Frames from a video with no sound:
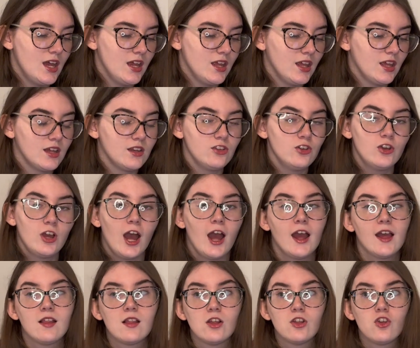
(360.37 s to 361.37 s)
And you
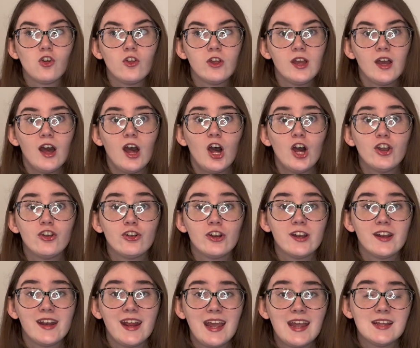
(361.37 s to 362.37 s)
guys, it's only
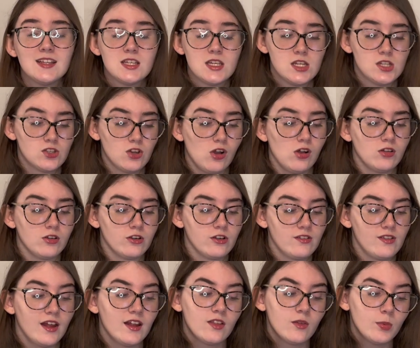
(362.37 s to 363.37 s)

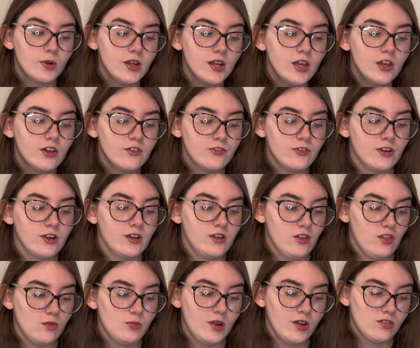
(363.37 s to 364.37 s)
$118. That's pretty good for an
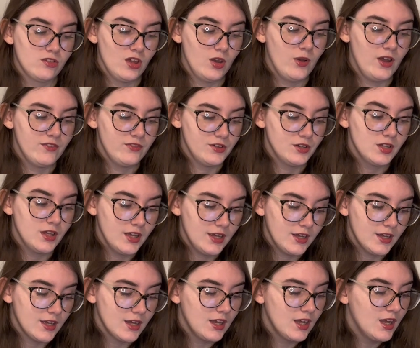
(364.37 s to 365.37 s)
espresso, I feel
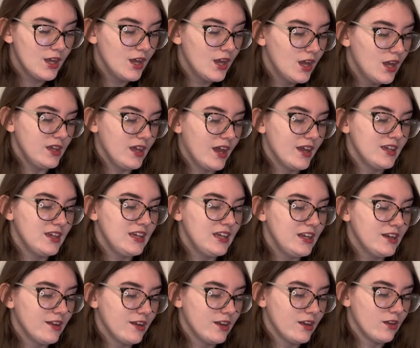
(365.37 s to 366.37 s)
like. A
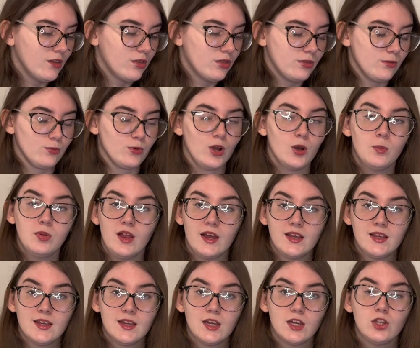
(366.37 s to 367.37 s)
heated throw
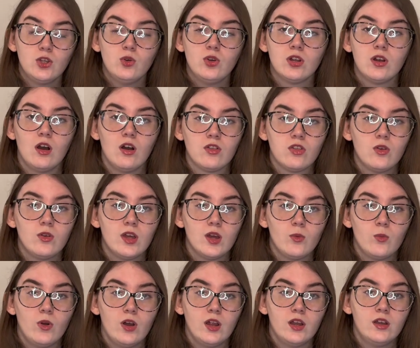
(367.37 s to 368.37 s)
blanket. You could also
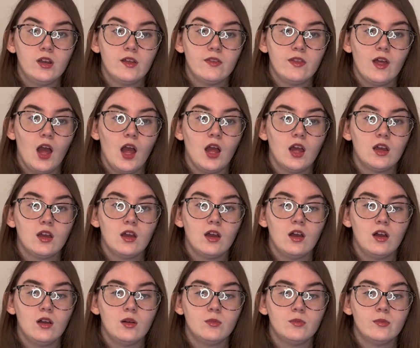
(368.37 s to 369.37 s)
get one that
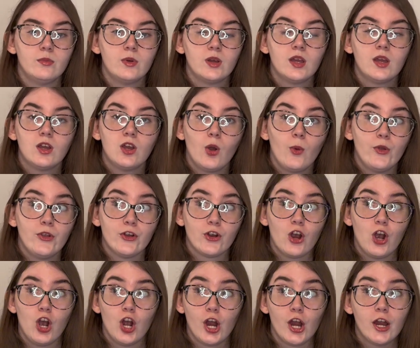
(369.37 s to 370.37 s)
um, can go in your
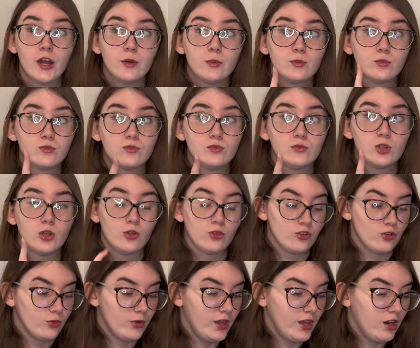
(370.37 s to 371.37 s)
car.
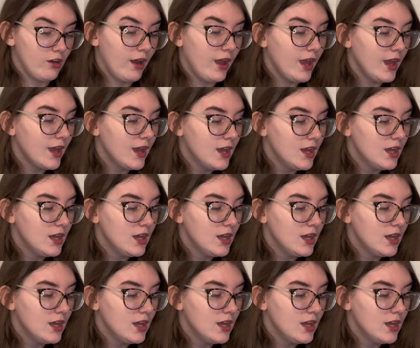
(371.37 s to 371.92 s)
So really great.